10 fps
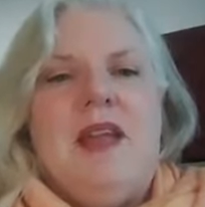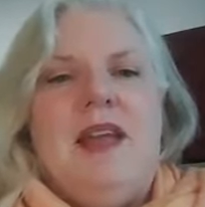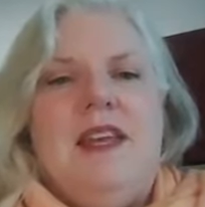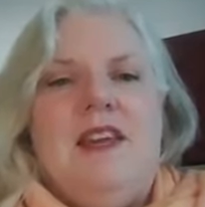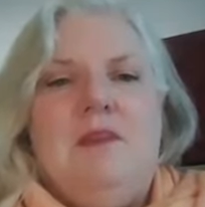
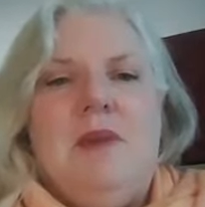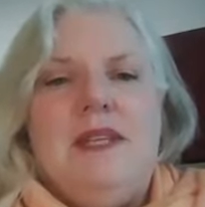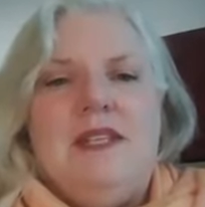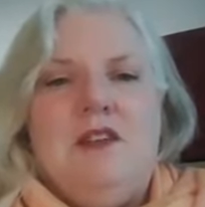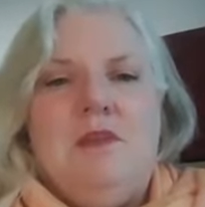I give
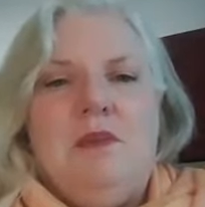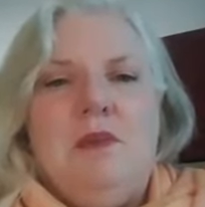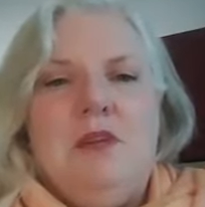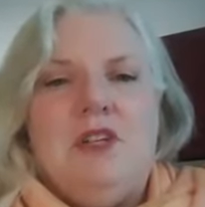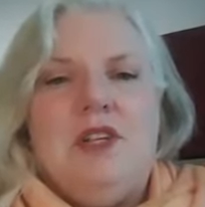myself
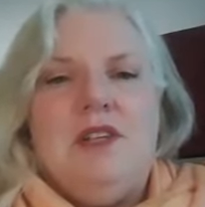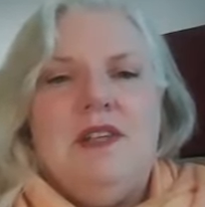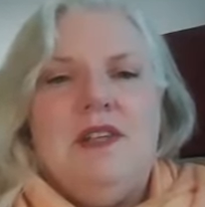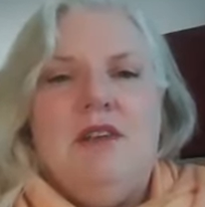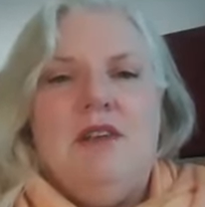permission
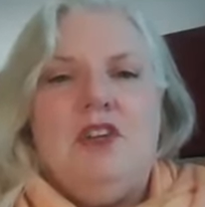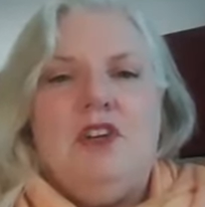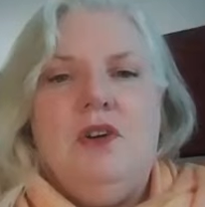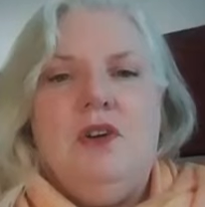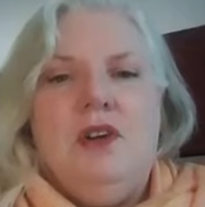to have the
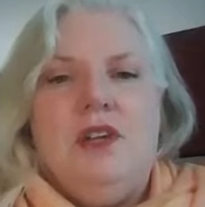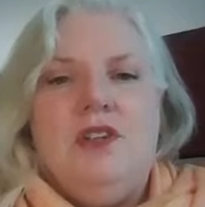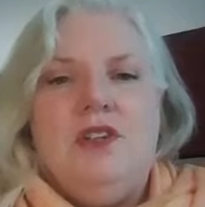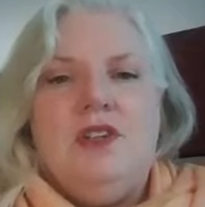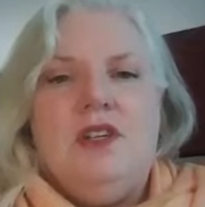
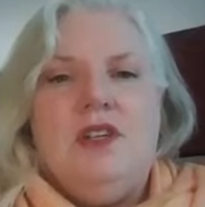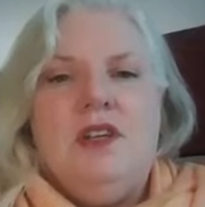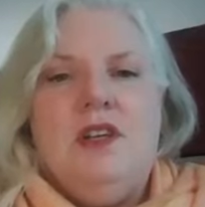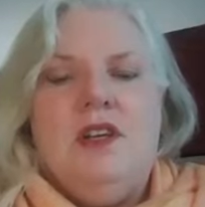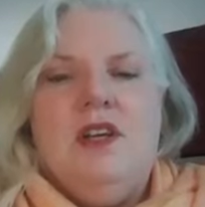courage
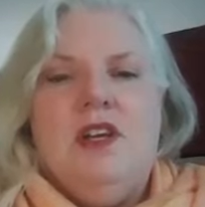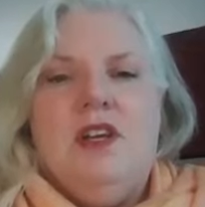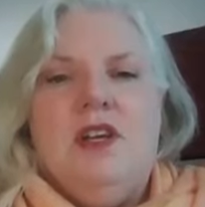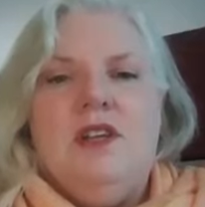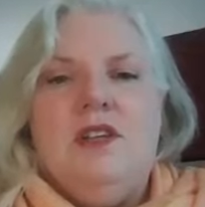
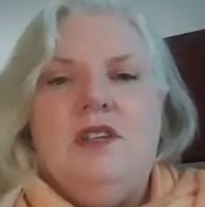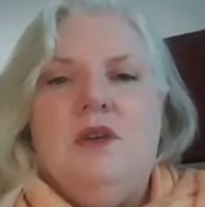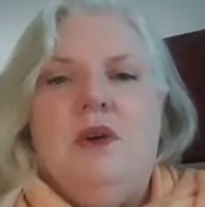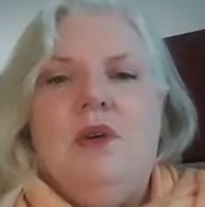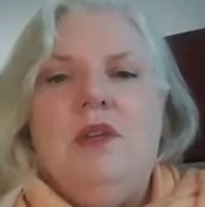
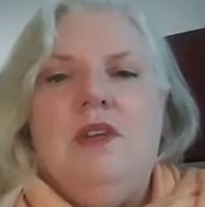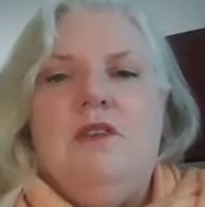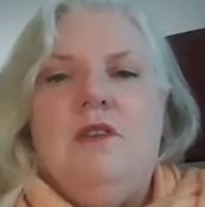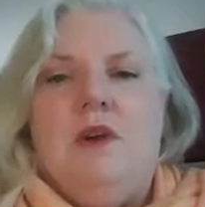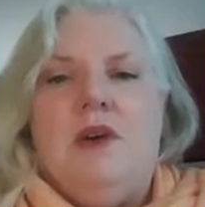to only
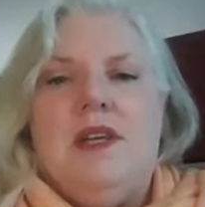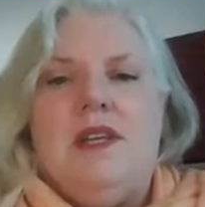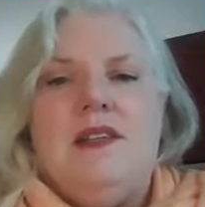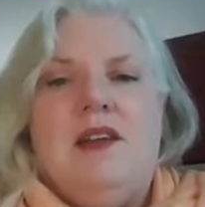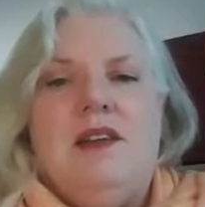
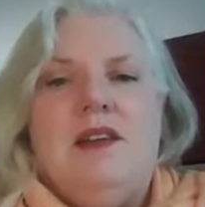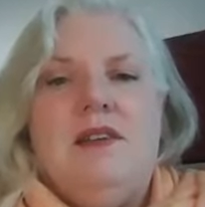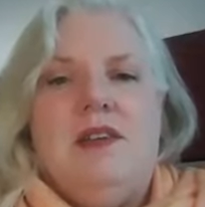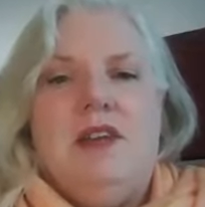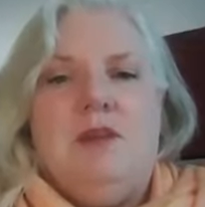focus on
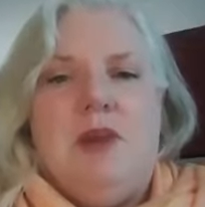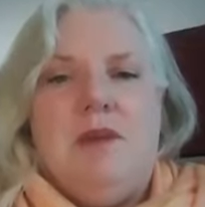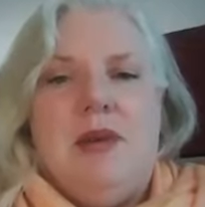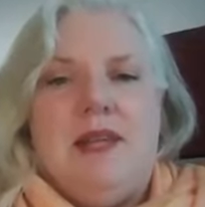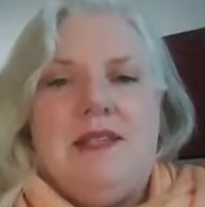living my
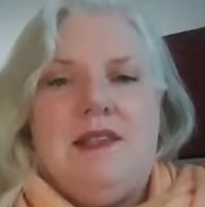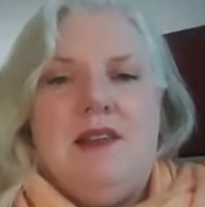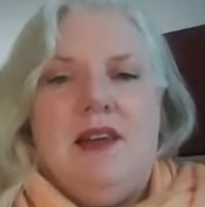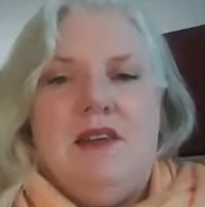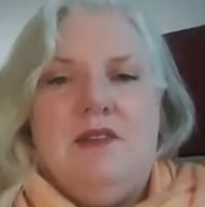best
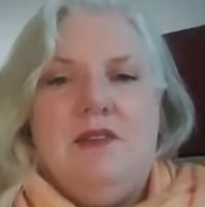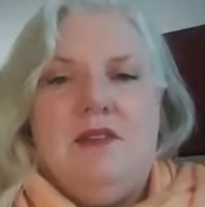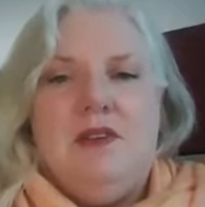life,